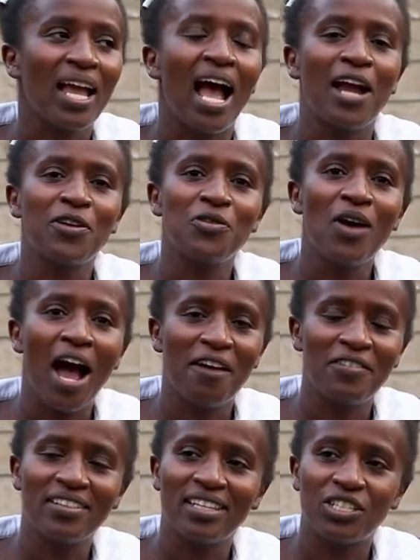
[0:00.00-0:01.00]
Are you
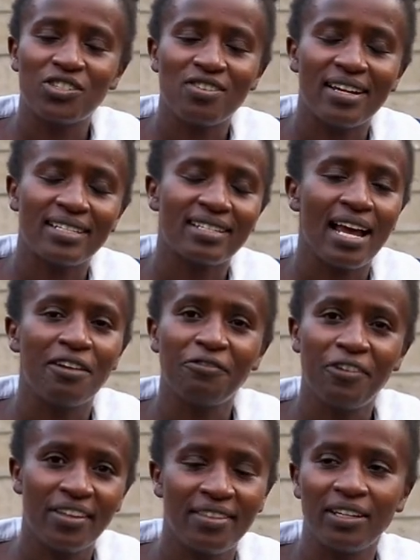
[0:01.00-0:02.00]
having the trust and
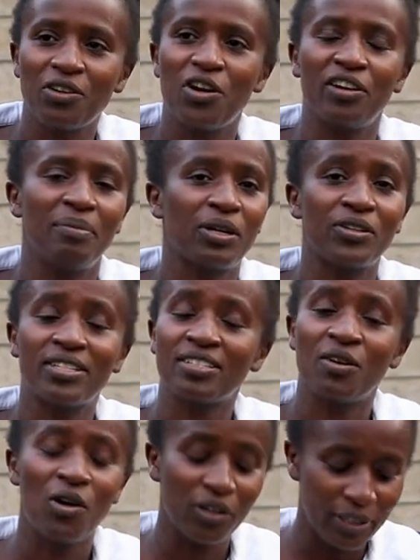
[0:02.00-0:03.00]
faith in God? Because he's
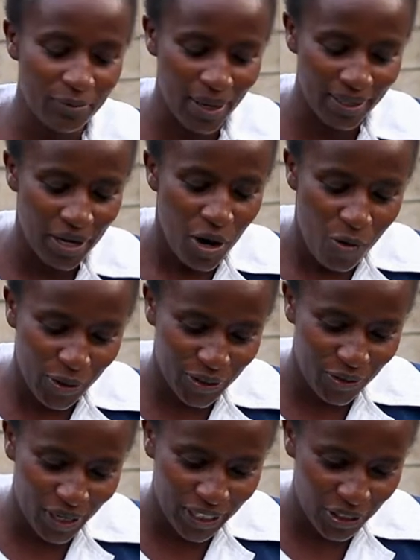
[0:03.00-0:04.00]
the only one who is
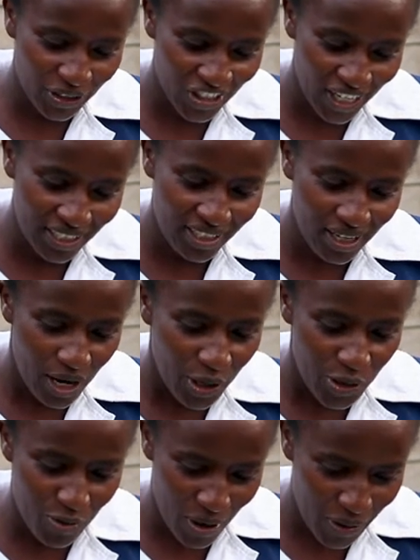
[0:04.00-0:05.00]
going to change
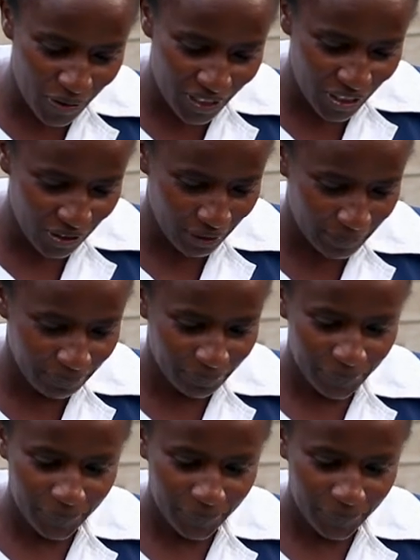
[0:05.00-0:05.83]
your condition.